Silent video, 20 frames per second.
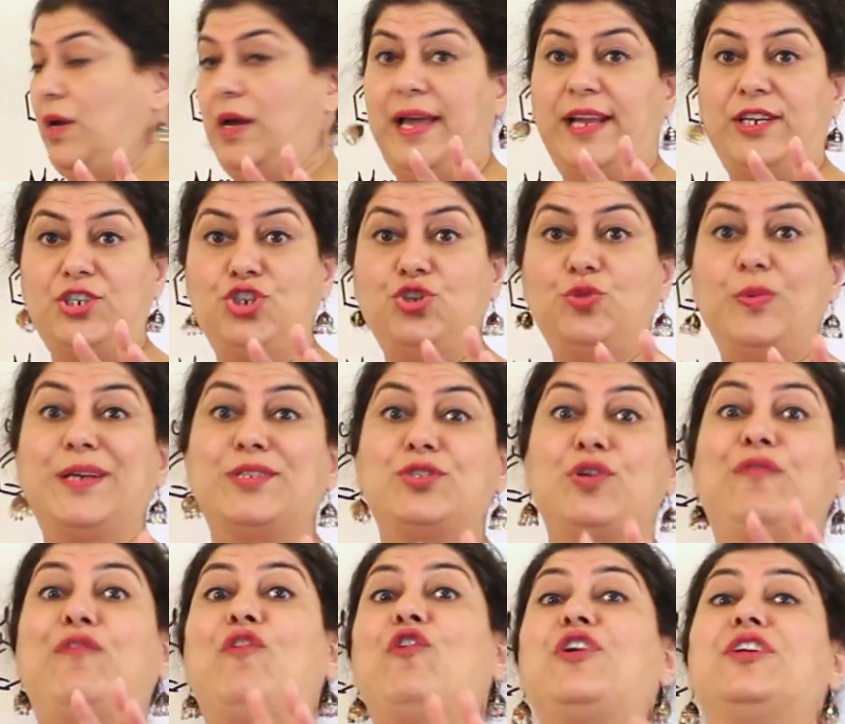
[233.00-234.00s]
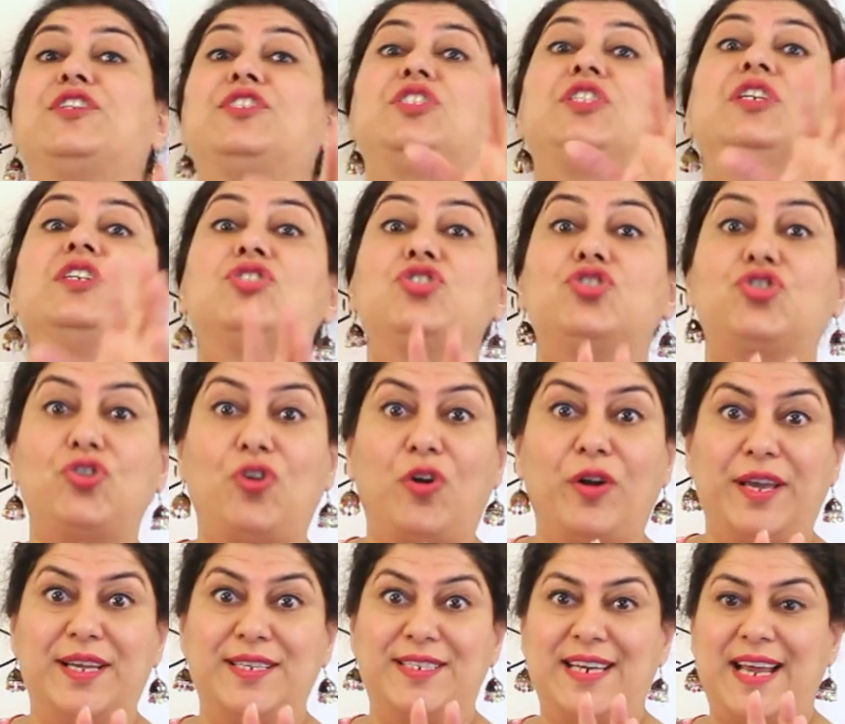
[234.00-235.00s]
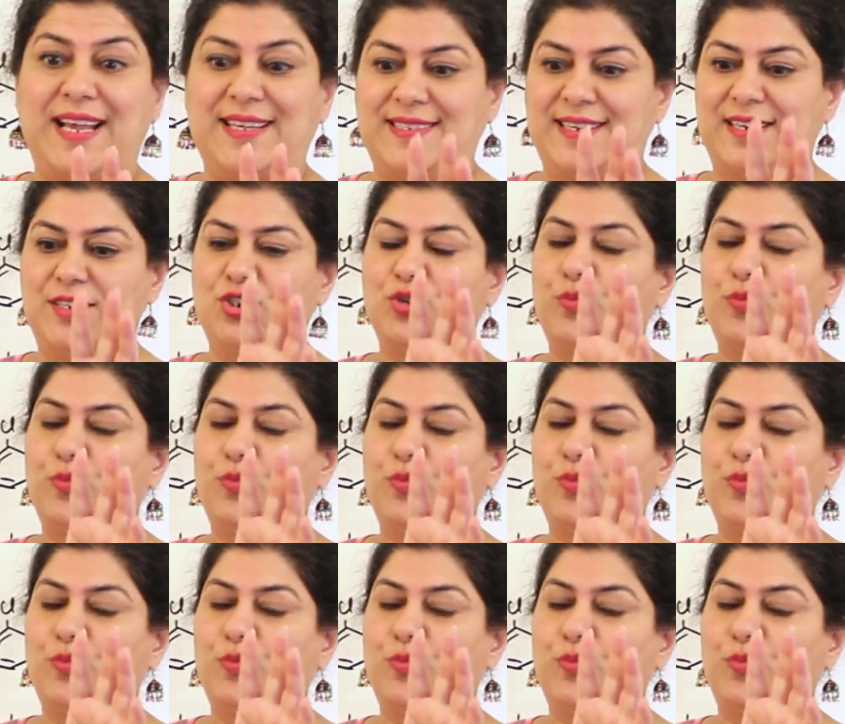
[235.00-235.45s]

H2SO4 is the strongest acid.